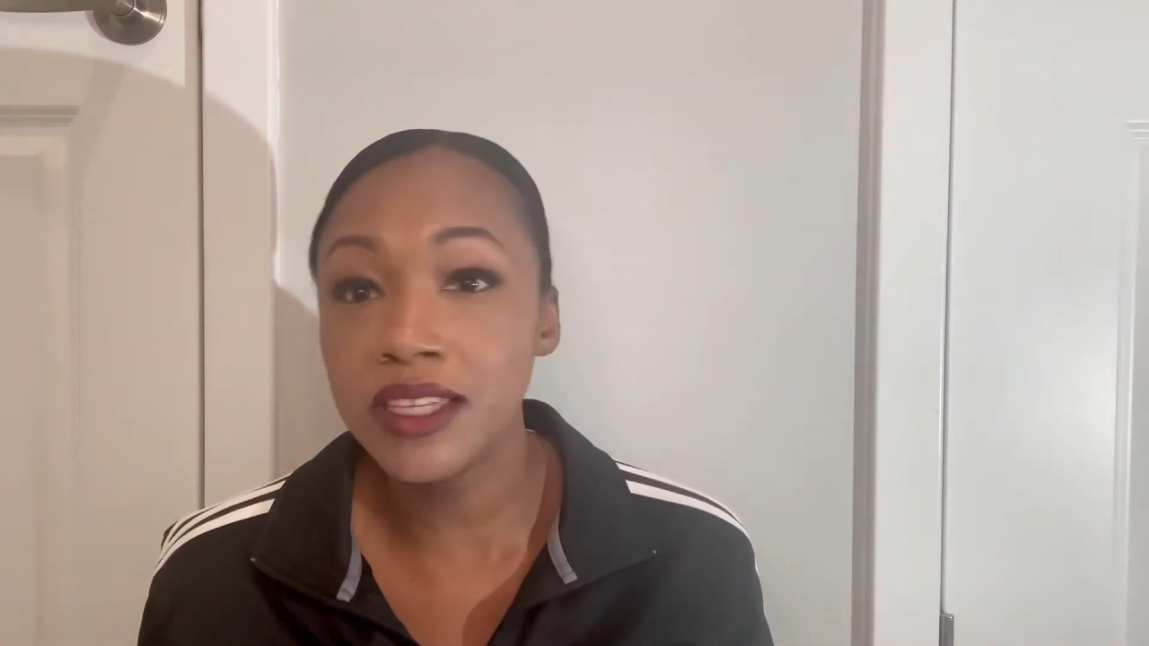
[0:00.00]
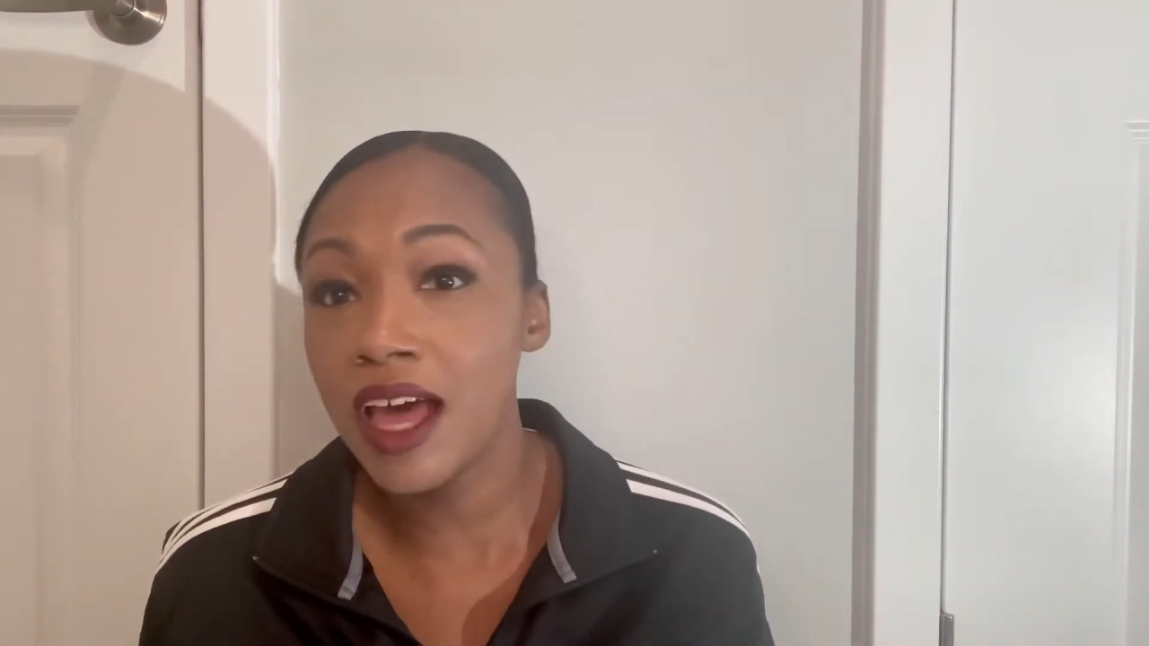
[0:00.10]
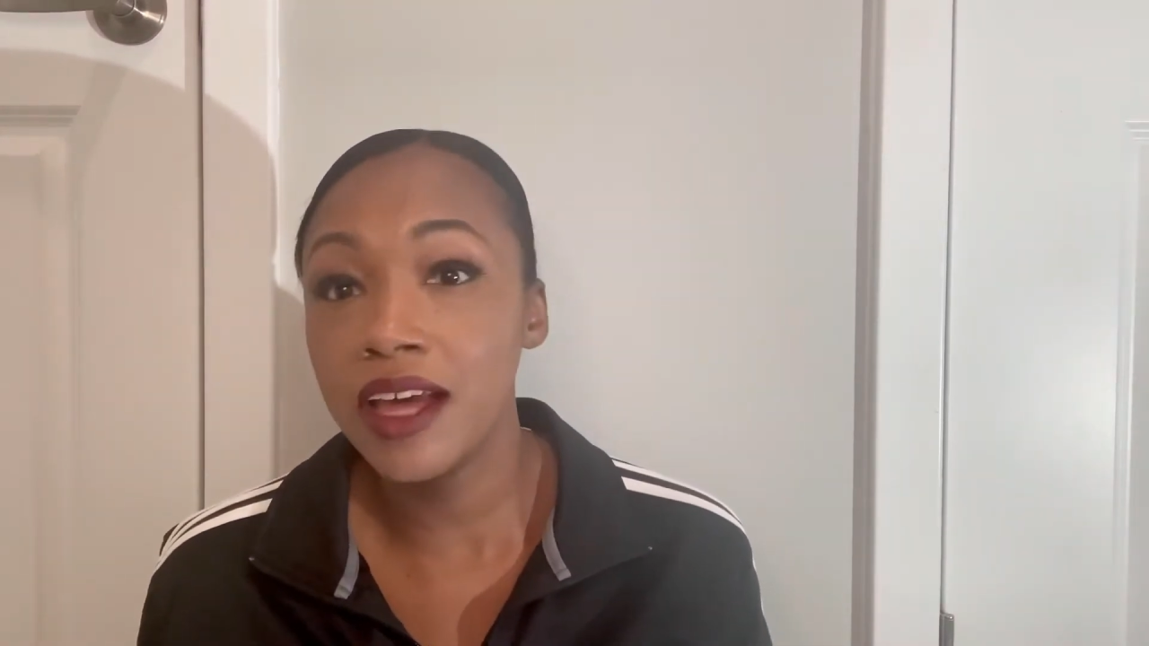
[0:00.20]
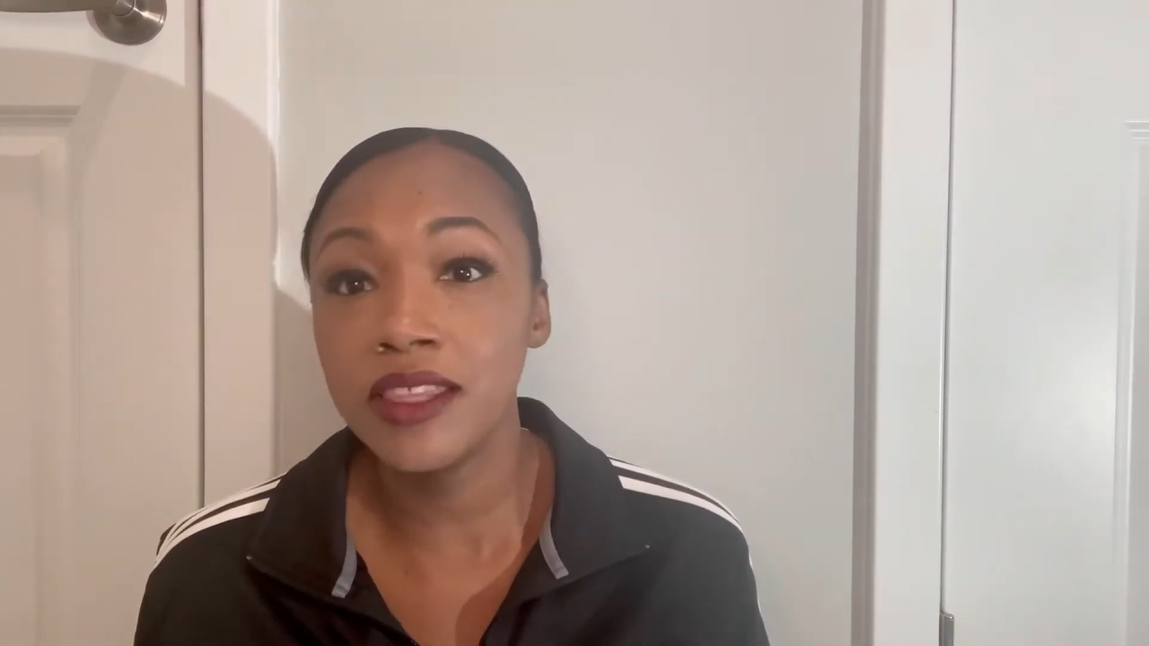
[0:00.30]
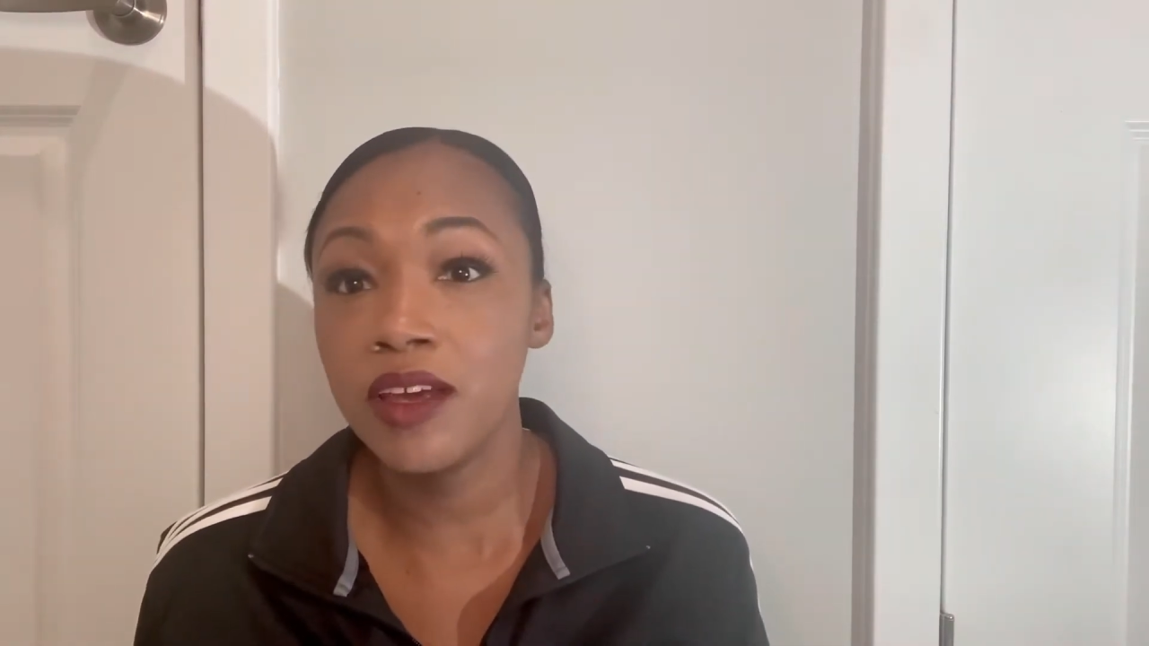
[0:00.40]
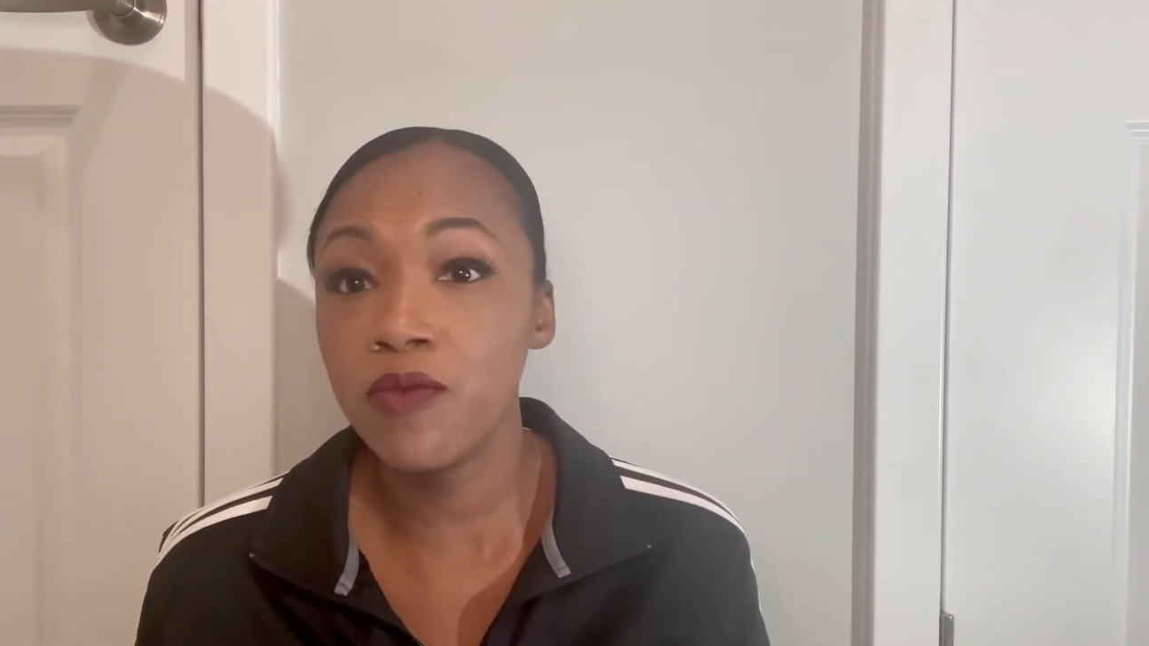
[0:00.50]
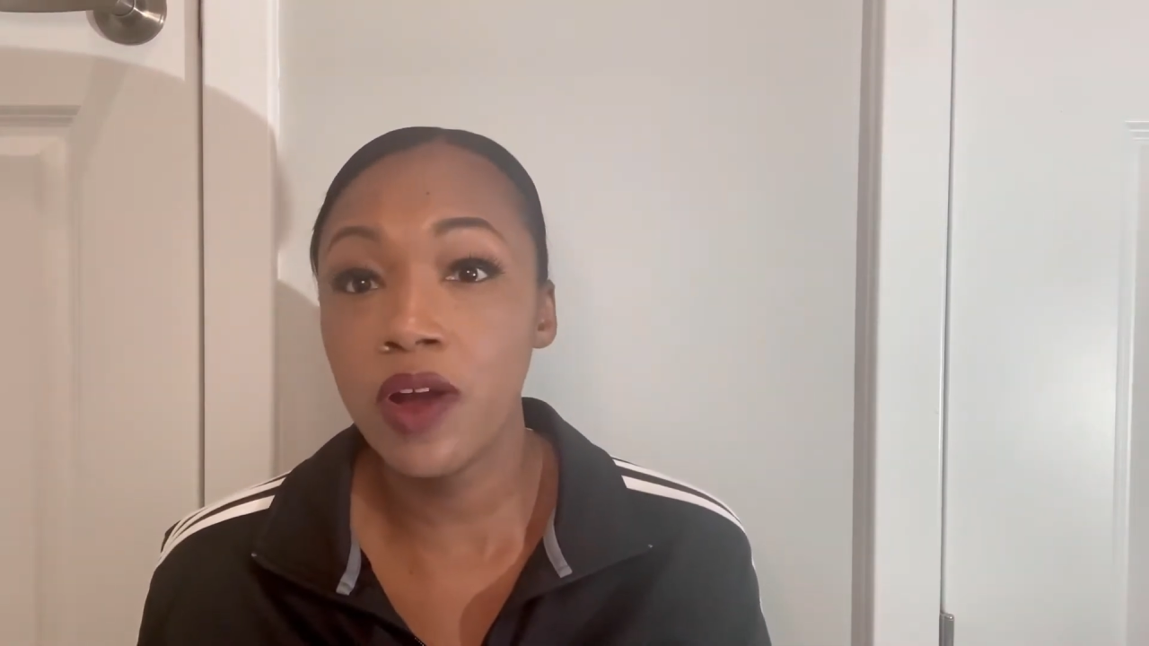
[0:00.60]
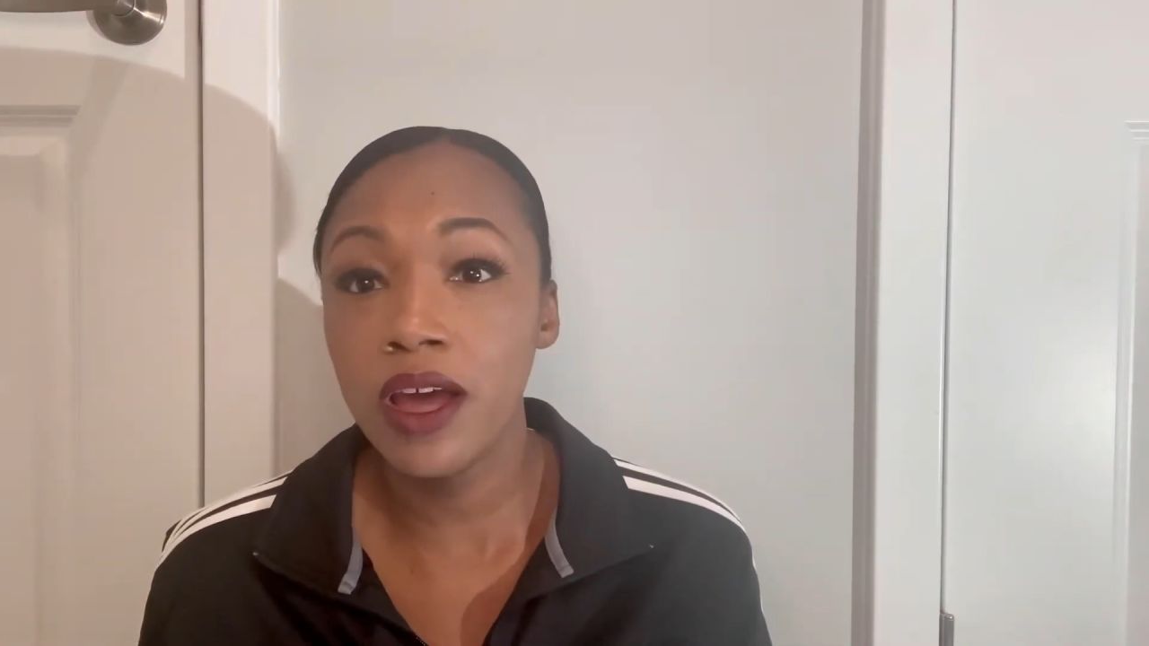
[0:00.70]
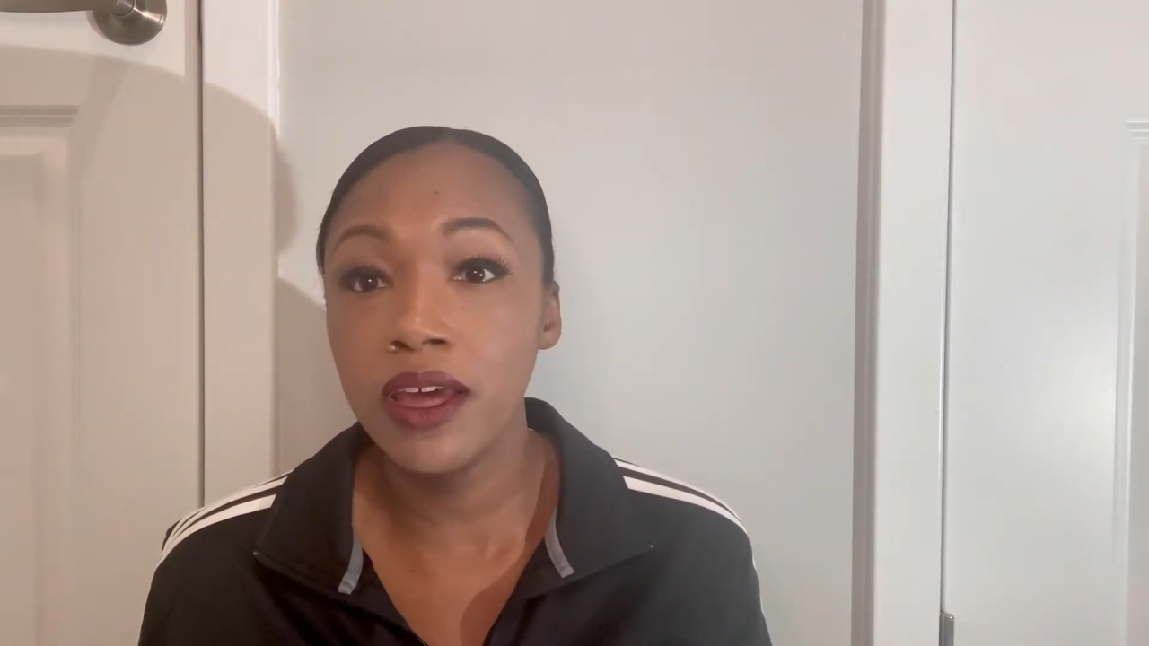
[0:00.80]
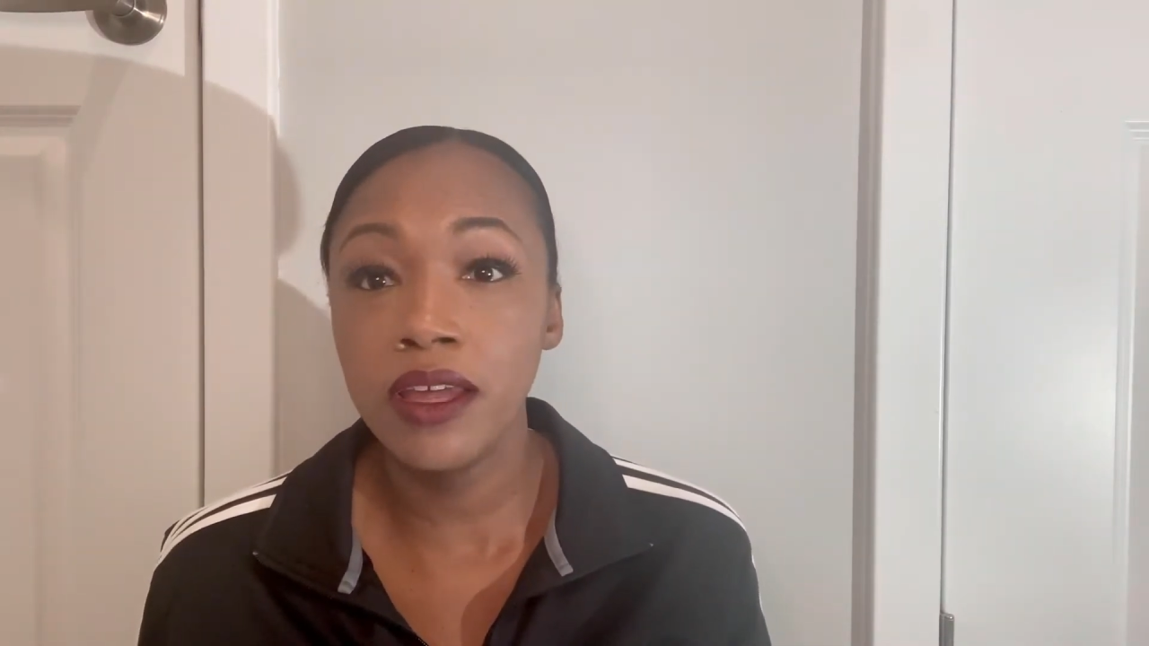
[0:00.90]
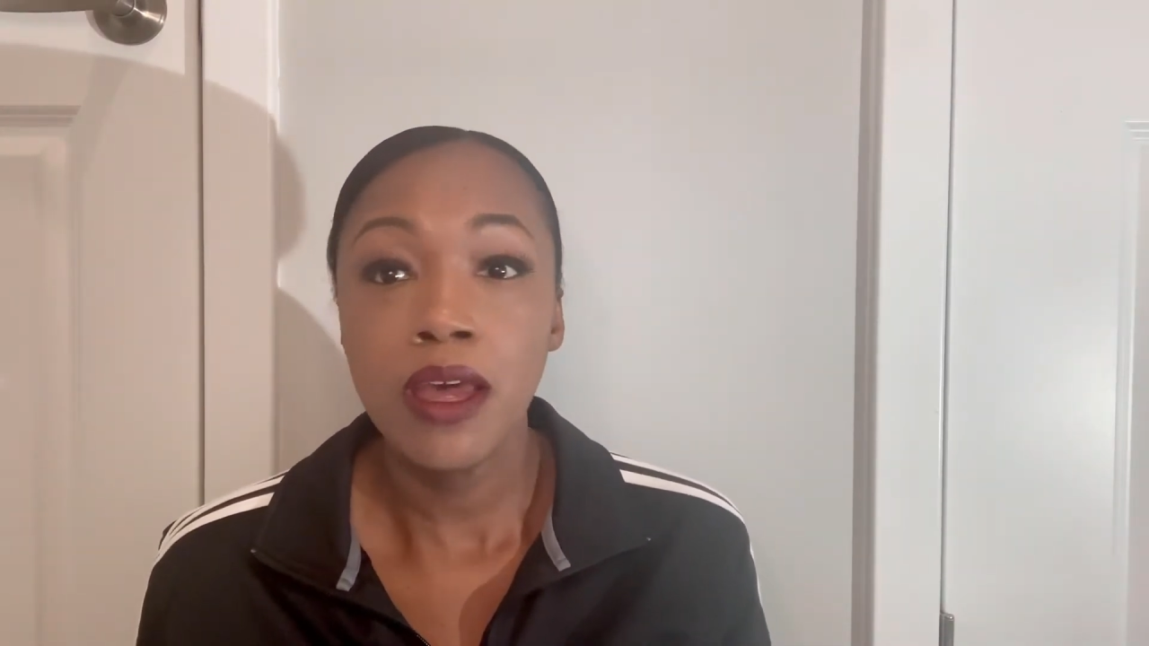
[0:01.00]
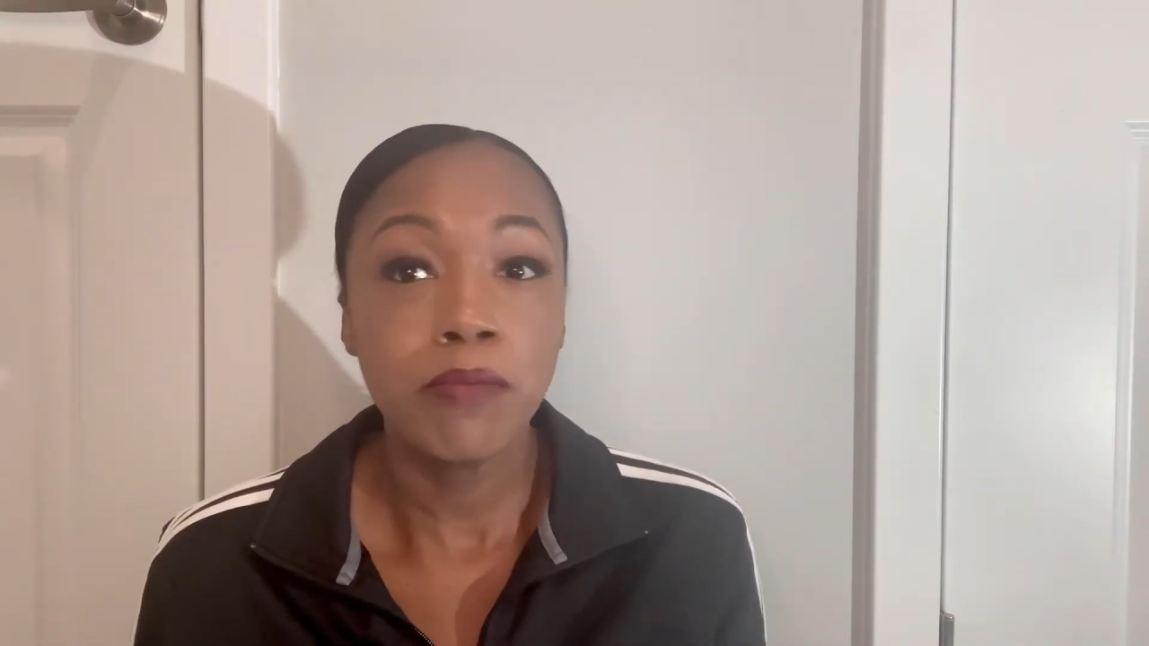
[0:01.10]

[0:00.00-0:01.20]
acting right.